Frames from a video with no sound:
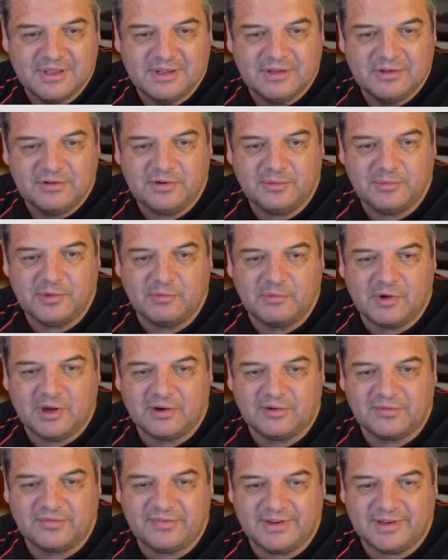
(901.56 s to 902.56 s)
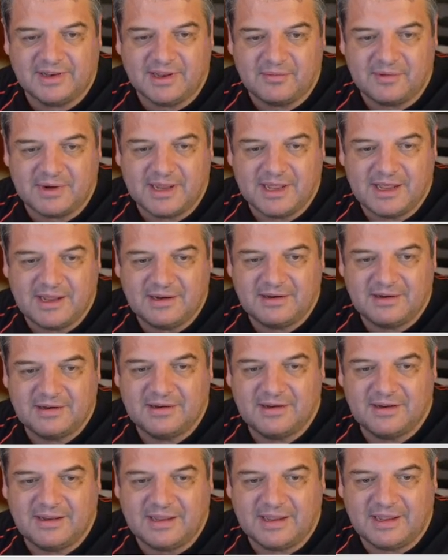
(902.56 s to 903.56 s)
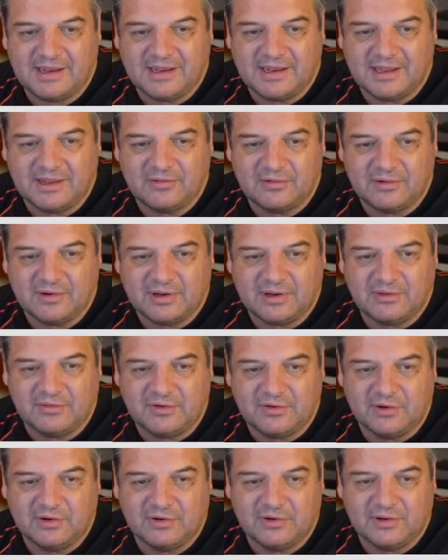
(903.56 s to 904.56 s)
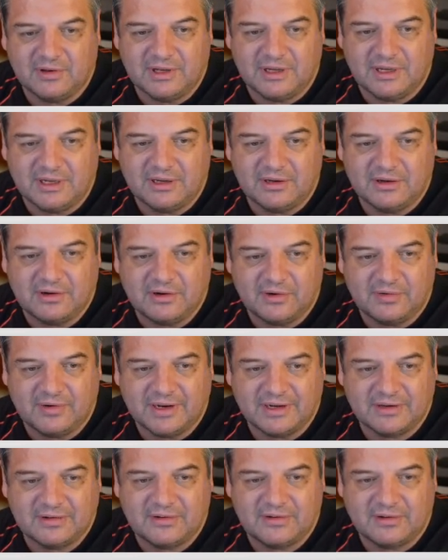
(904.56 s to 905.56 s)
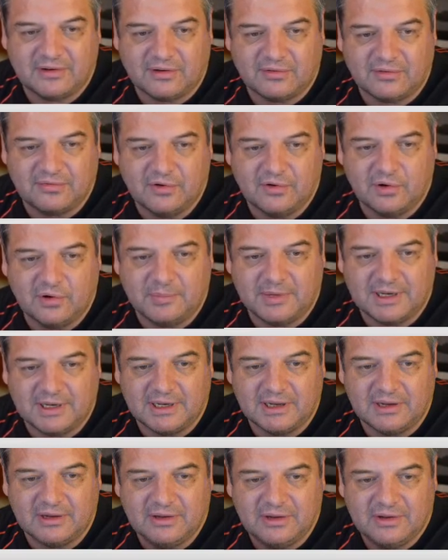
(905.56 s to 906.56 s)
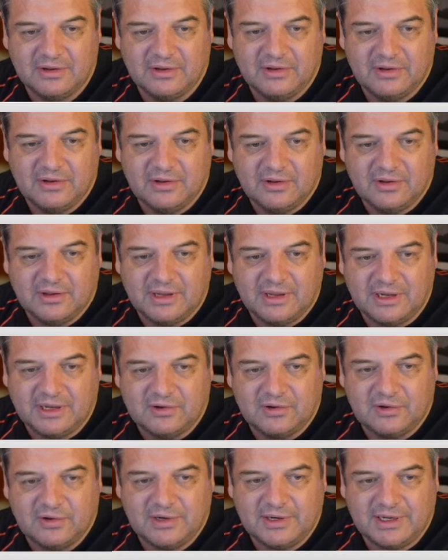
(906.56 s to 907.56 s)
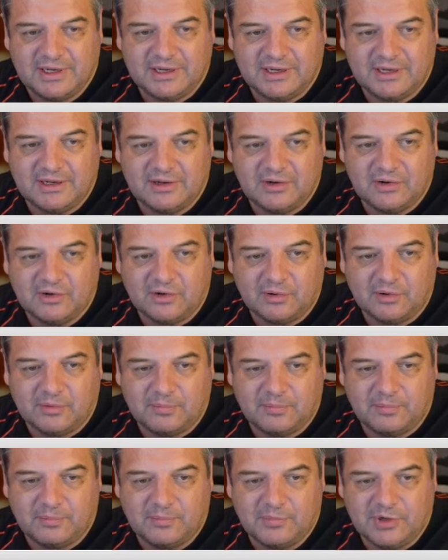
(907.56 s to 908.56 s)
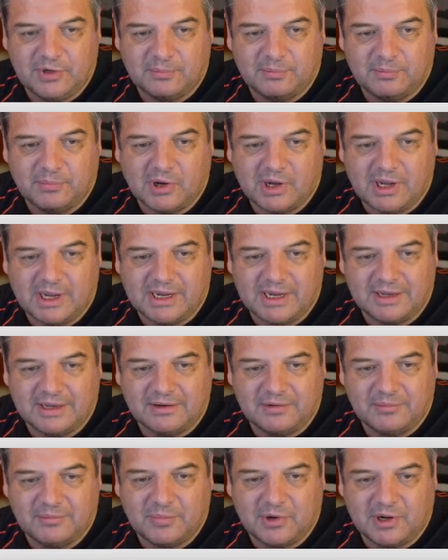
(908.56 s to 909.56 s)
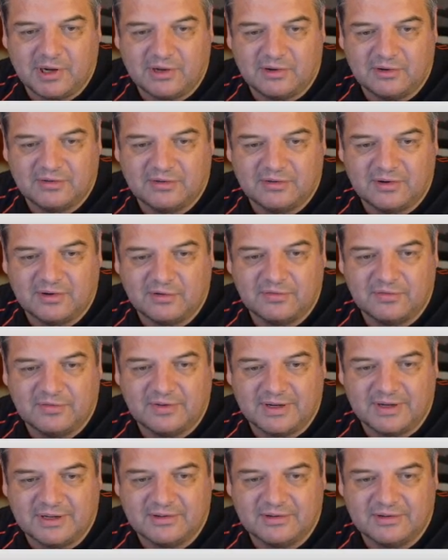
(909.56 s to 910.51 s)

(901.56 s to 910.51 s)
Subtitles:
Took me a while to figure that one out, and that will give you the correct formula, including your buy or sell fee.